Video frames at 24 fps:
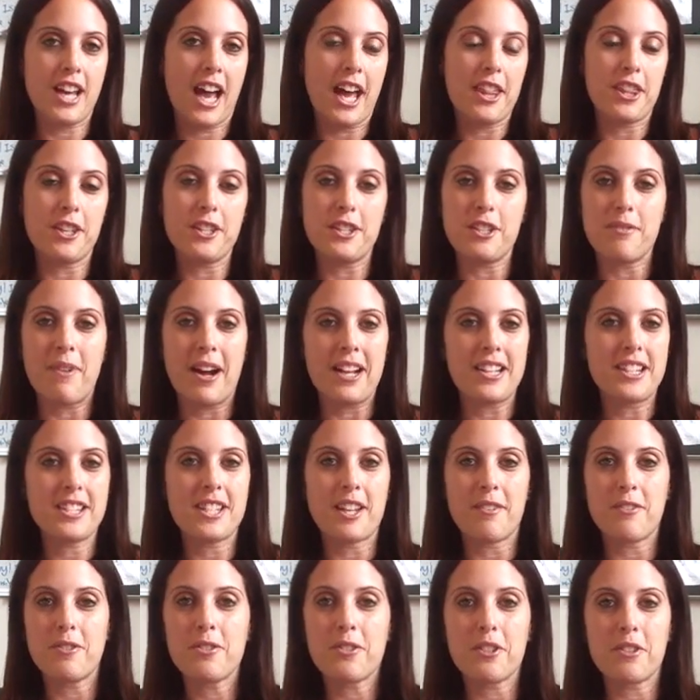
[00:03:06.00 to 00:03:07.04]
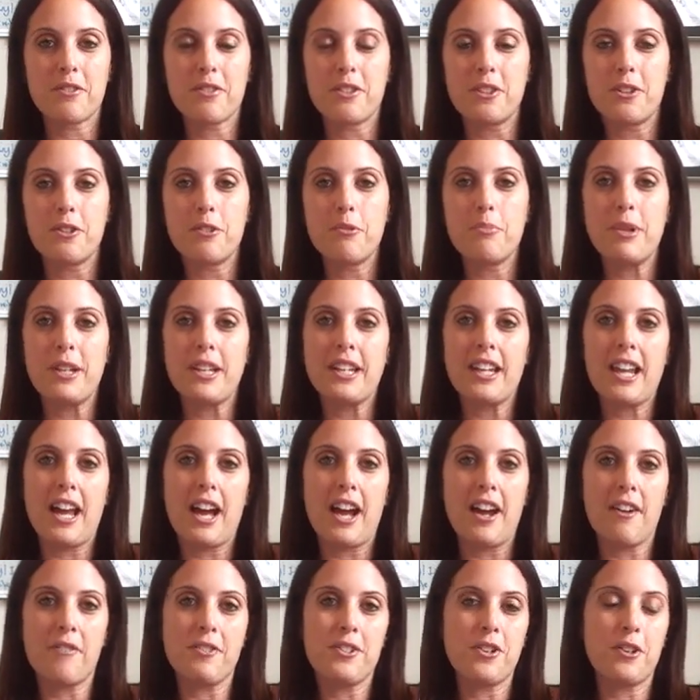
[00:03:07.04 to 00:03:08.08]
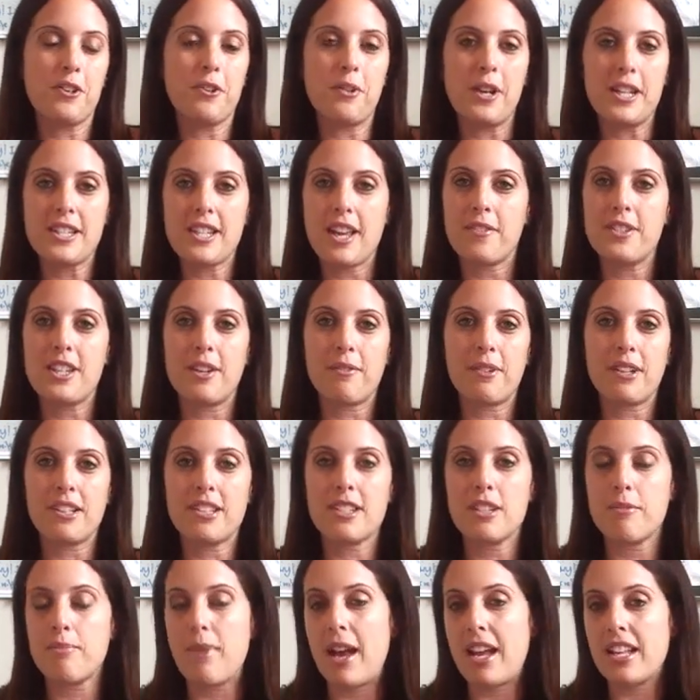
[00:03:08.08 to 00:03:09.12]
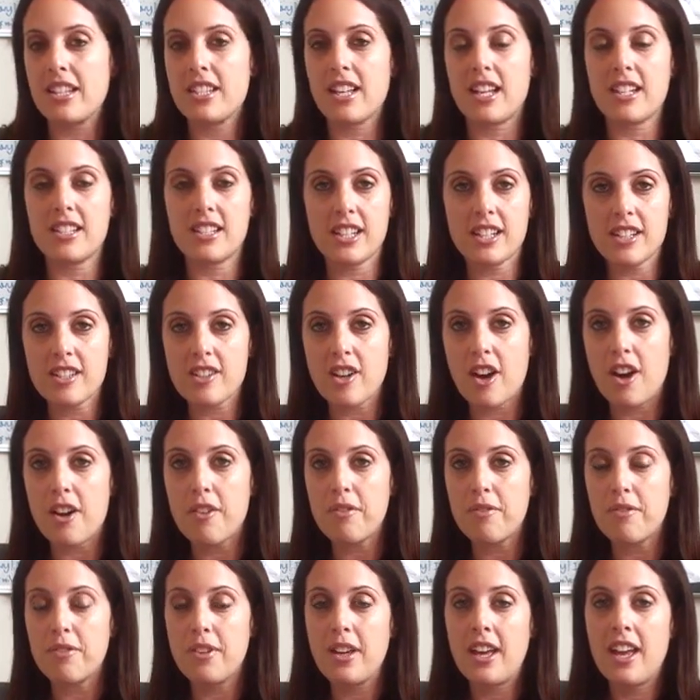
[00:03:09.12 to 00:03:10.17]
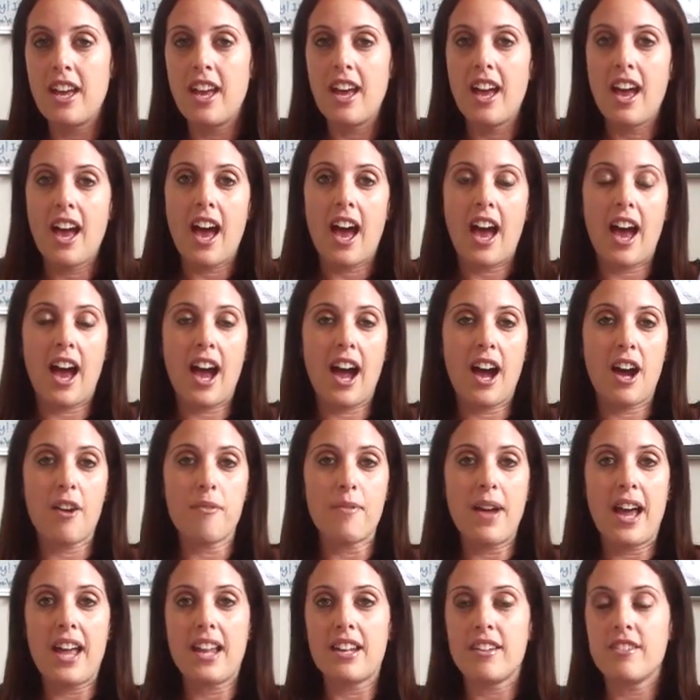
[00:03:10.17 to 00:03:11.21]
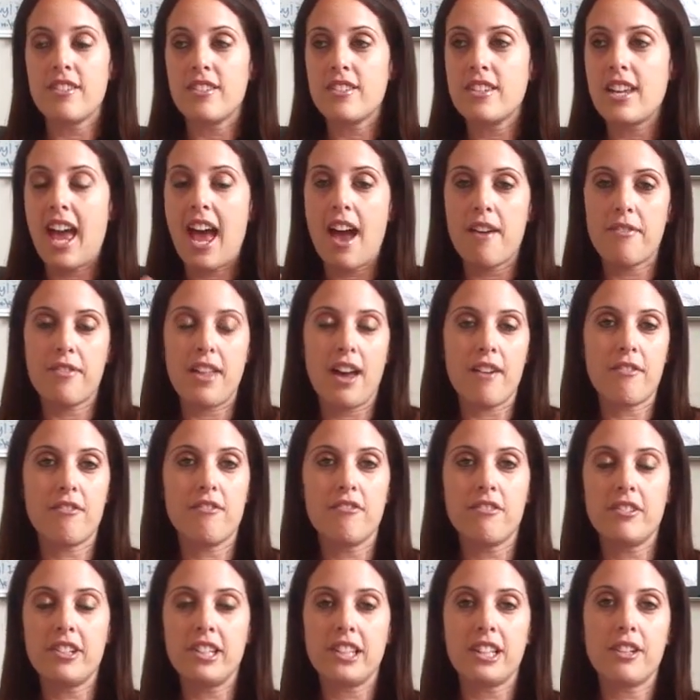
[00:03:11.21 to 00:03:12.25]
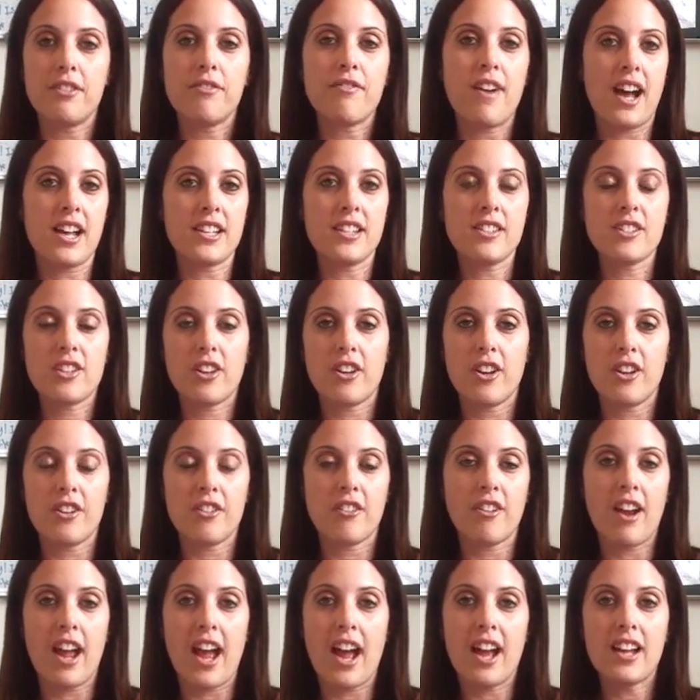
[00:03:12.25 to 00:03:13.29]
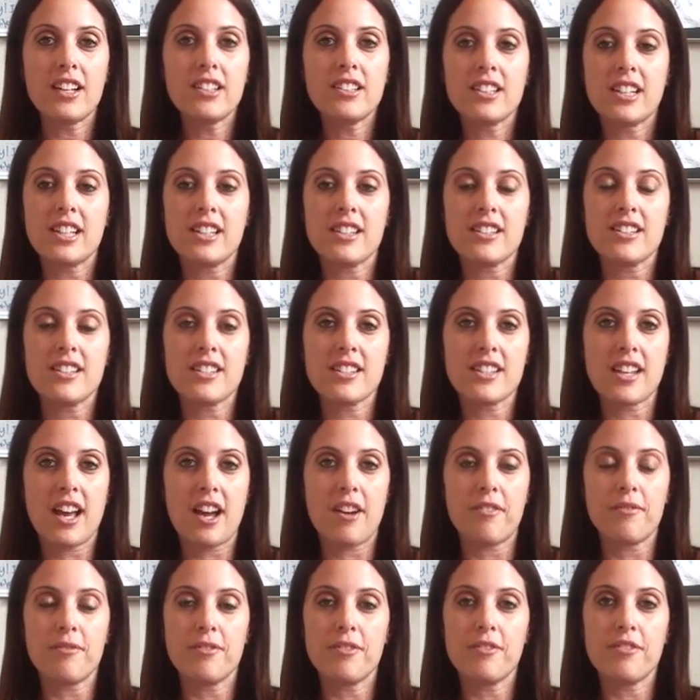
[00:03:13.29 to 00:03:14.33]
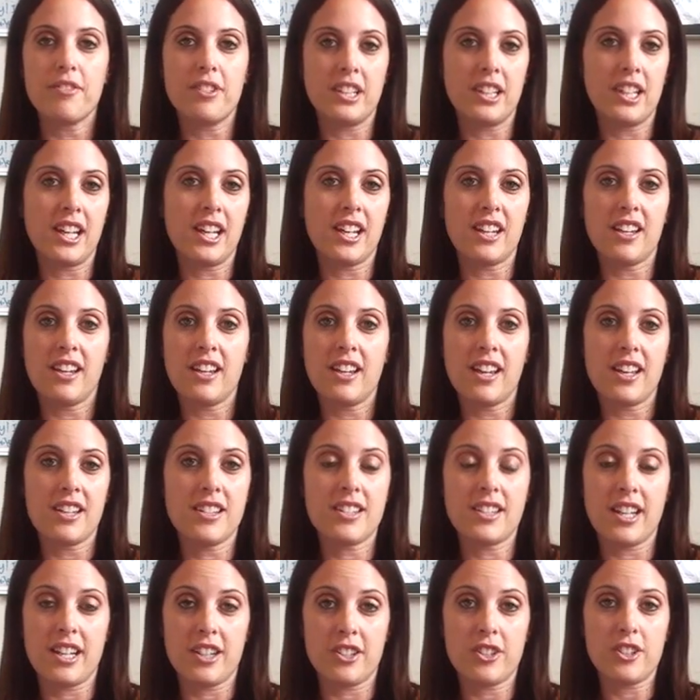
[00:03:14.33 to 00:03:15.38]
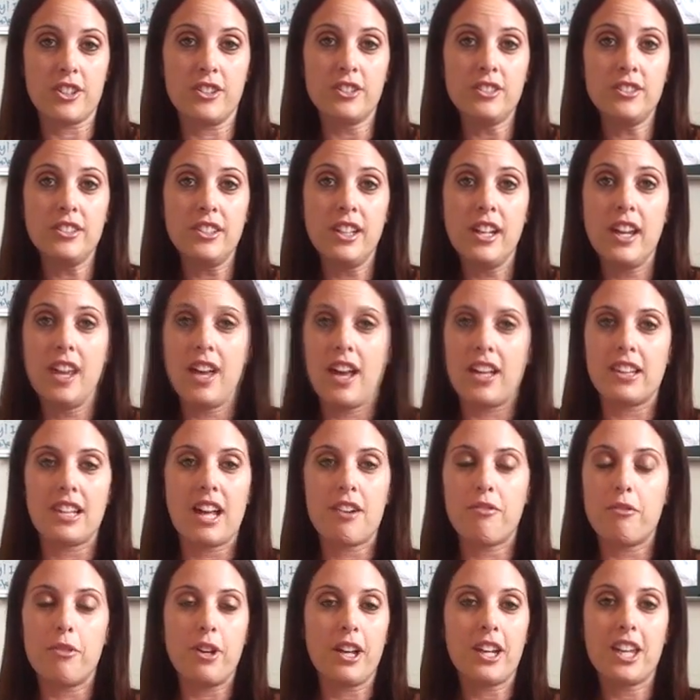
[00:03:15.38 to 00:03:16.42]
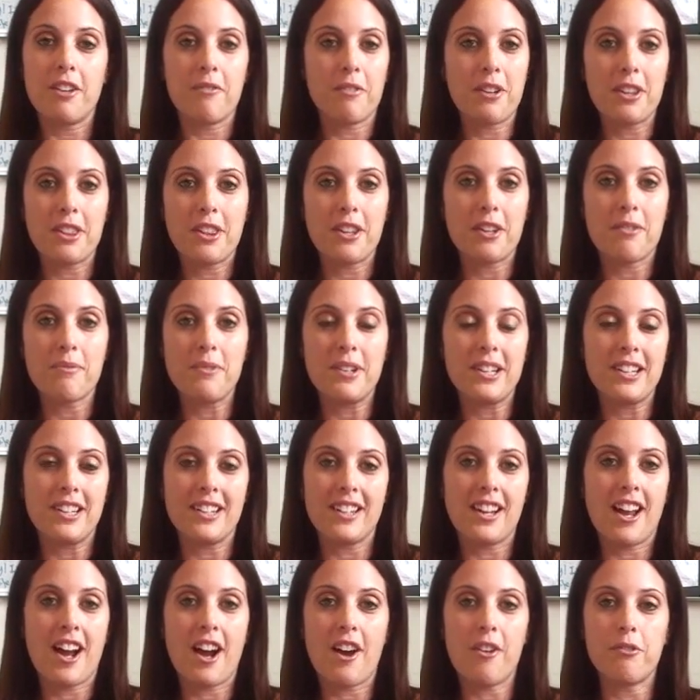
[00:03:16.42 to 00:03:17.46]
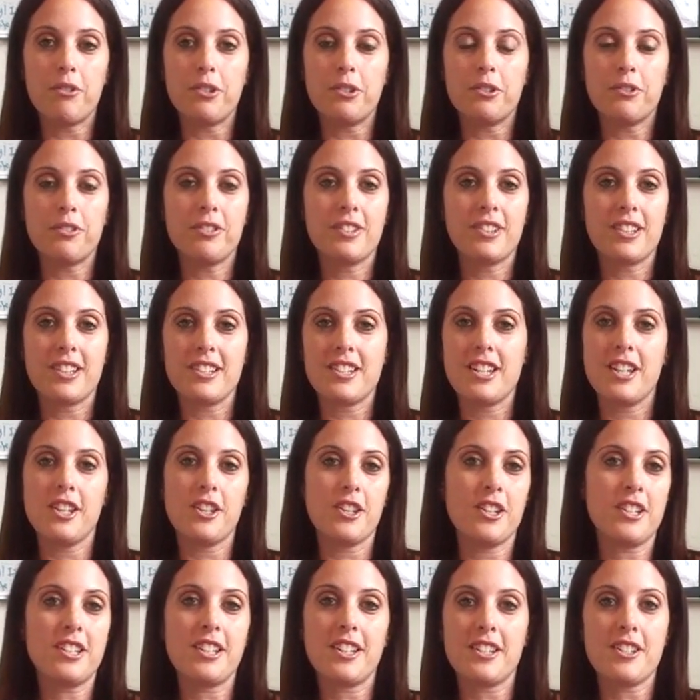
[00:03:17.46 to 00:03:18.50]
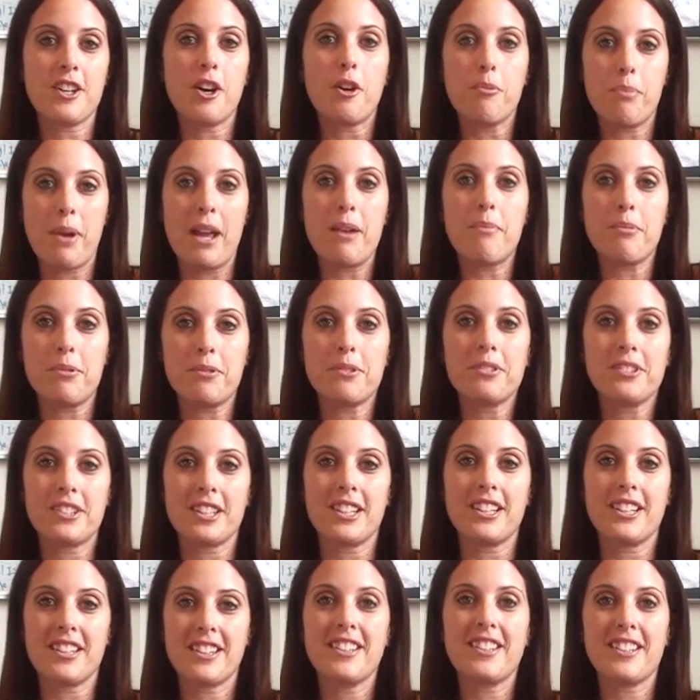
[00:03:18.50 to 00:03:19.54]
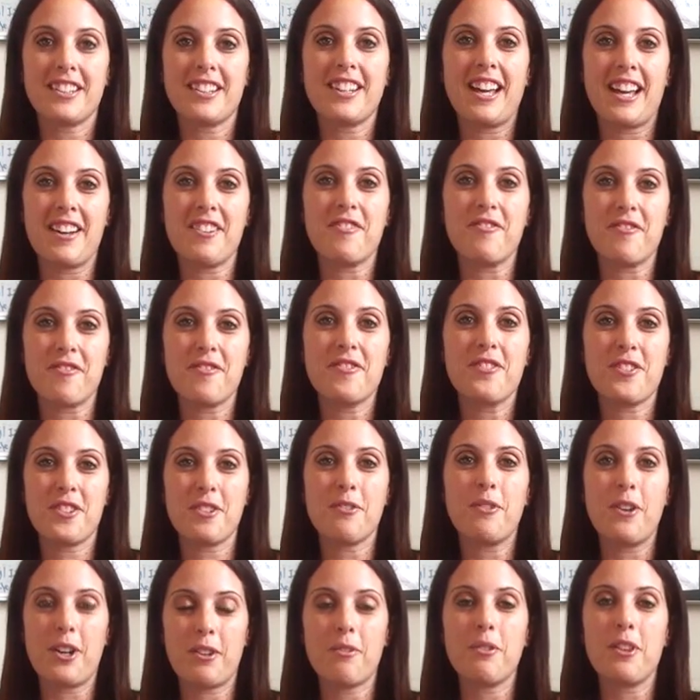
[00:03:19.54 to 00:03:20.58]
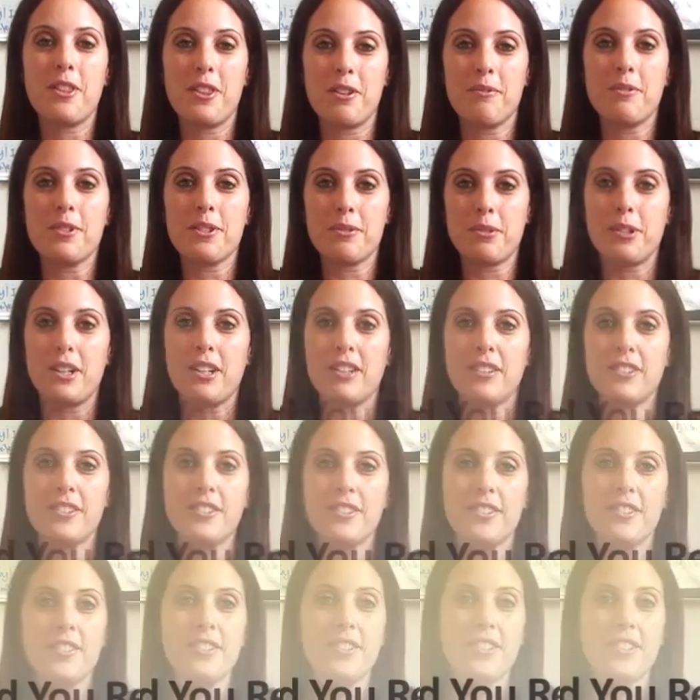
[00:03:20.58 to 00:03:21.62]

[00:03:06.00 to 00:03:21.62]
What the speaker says: others it might seem trivial, but to always have someone to bounce ideas off, and to have that really fast turnaround is really essential. I love working with them, and I will continue to tell people to work with them as well.